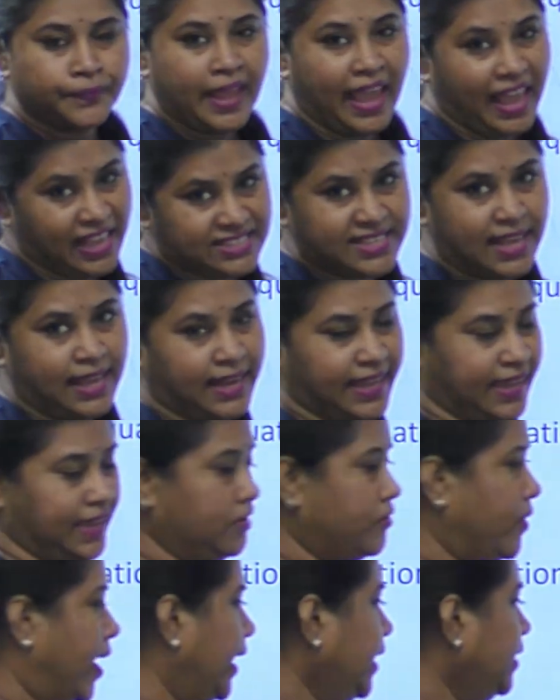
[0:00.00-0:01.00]

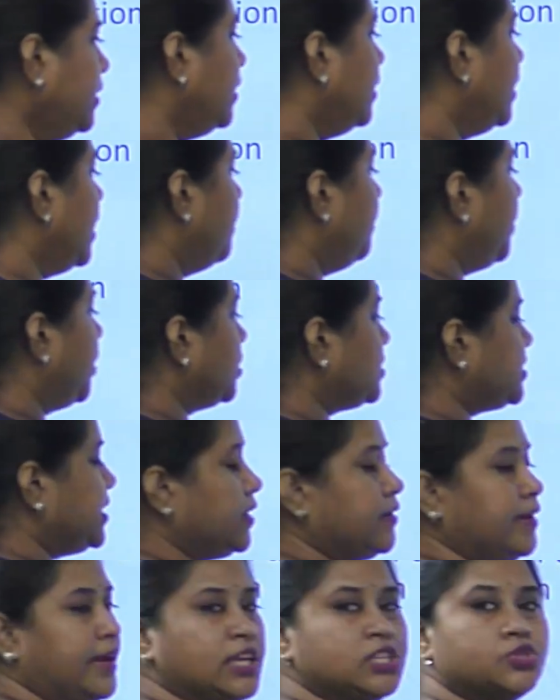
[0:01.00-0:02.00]
SLE, right? Because
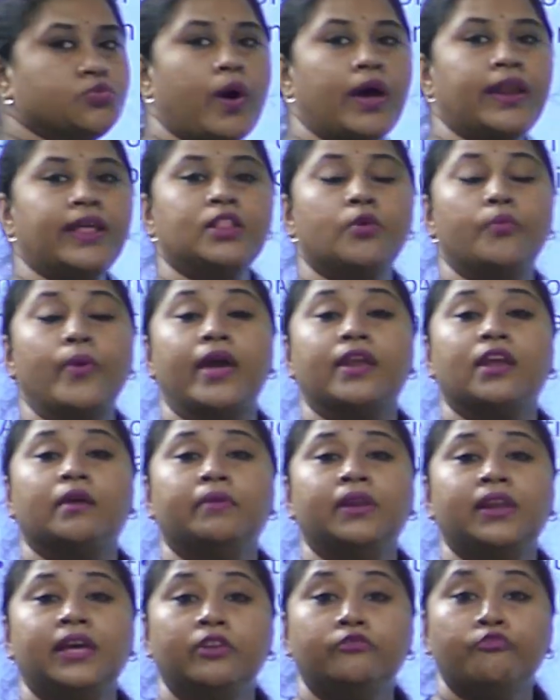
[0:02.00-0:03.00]
degree is 1 and the
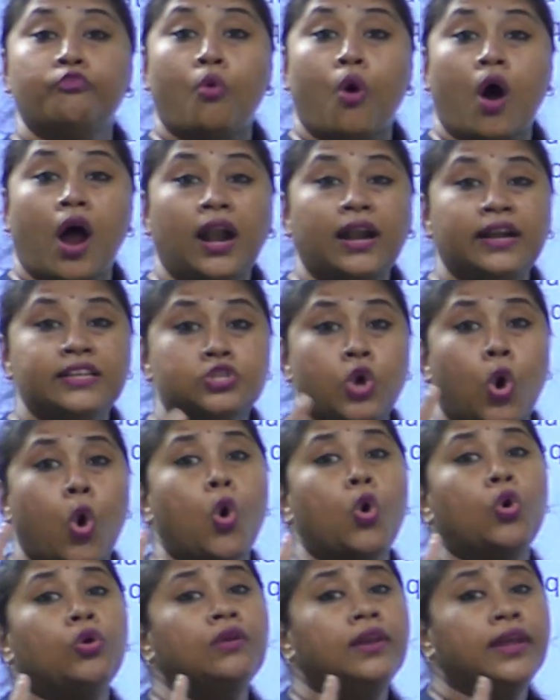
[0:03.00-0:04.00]
variable involved is
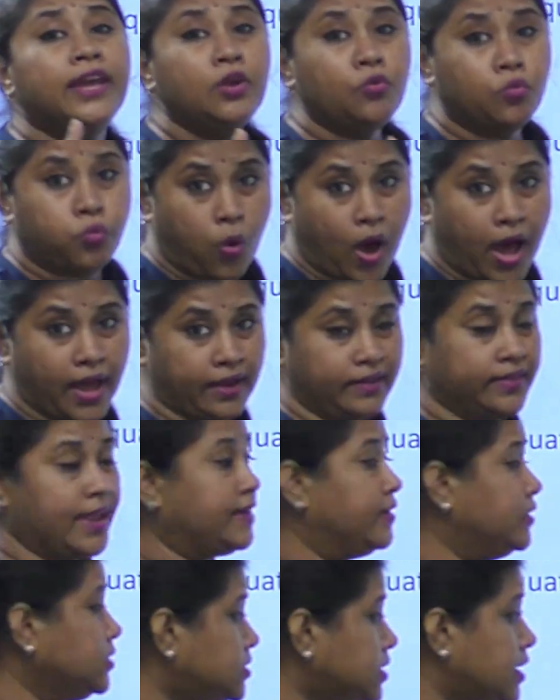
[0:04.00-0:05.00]
only 1,
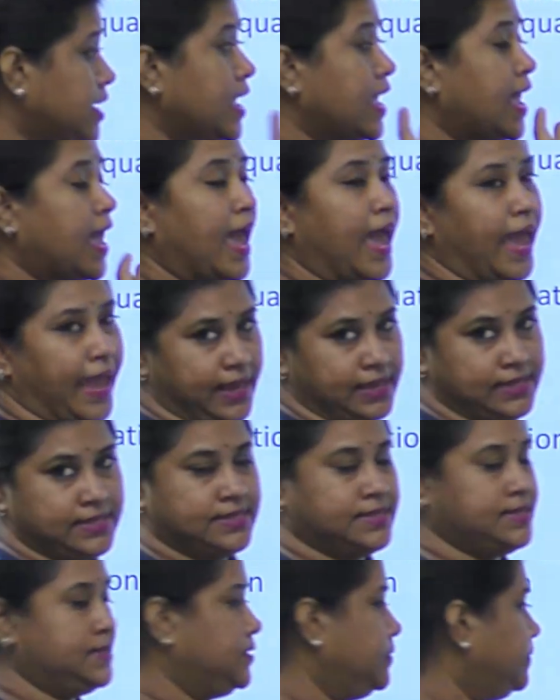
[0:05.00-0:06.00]
that is
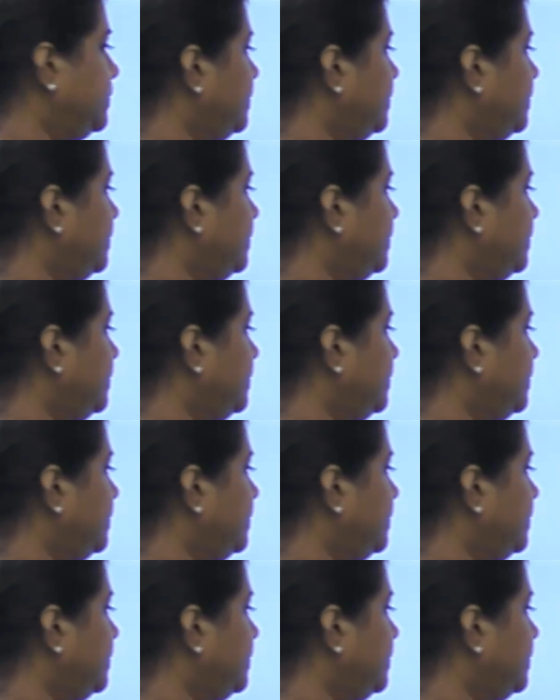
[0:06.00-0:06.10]
x.